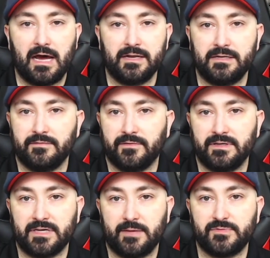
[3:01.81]
of different
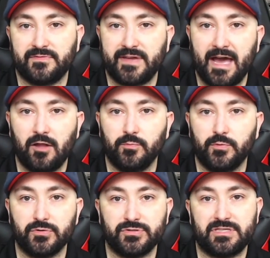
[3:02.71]
types of
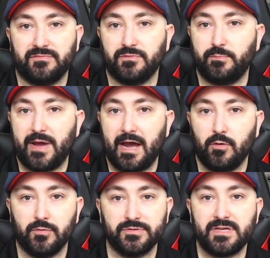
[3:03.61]
calibers, different
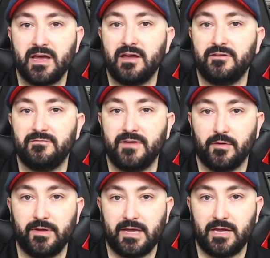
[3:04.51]
powers, and
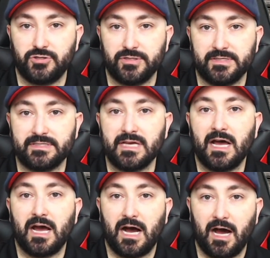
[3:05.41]
variations
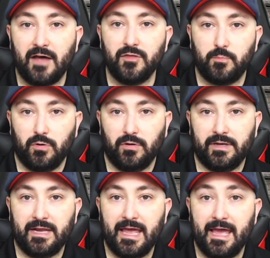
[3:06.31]
on the
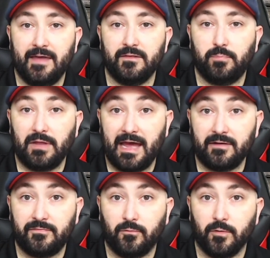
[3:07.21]
bullet and the
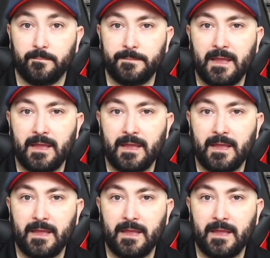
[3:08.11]
platform.